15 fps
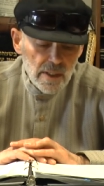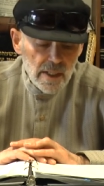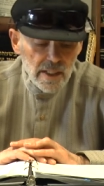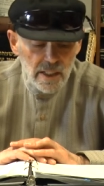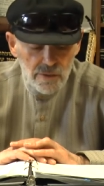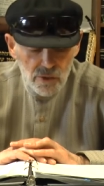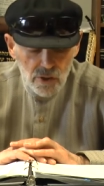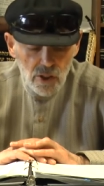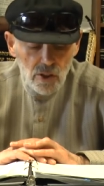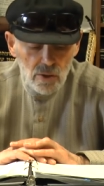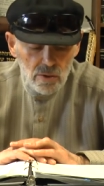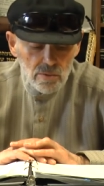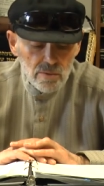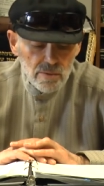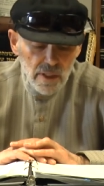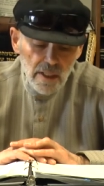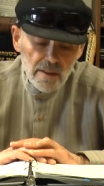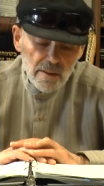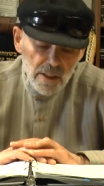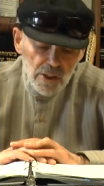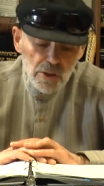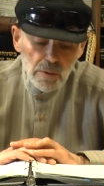And if so,
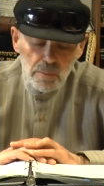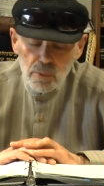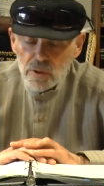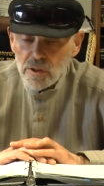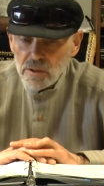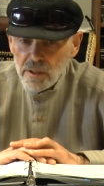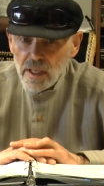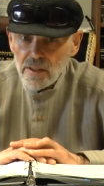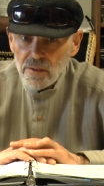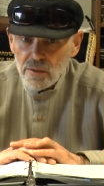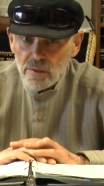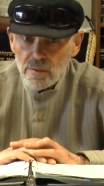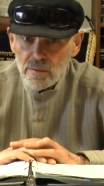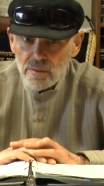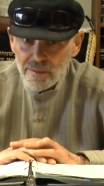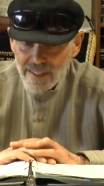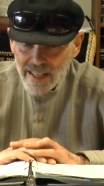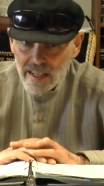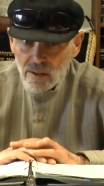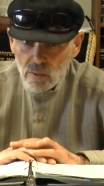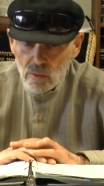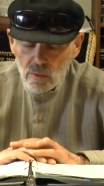then he should be put to death
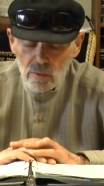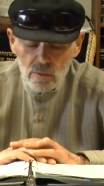now.